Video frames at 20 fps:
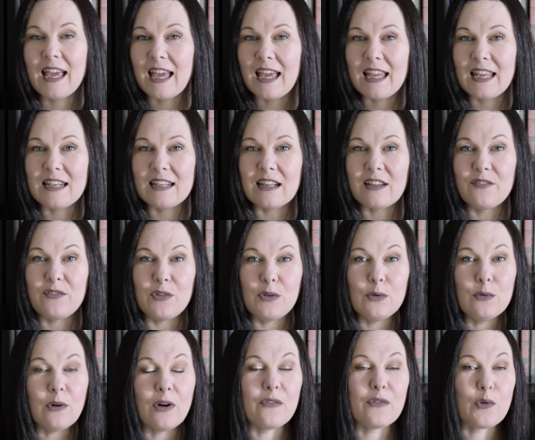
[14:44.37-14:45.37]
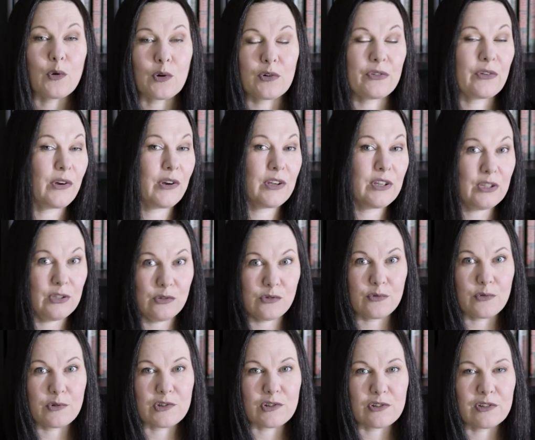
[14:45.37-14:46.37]
And if you, of course, are a huge
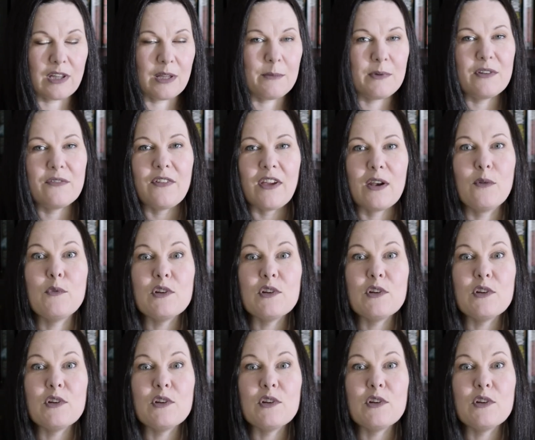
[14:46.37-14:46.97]
Richard Laymon fan,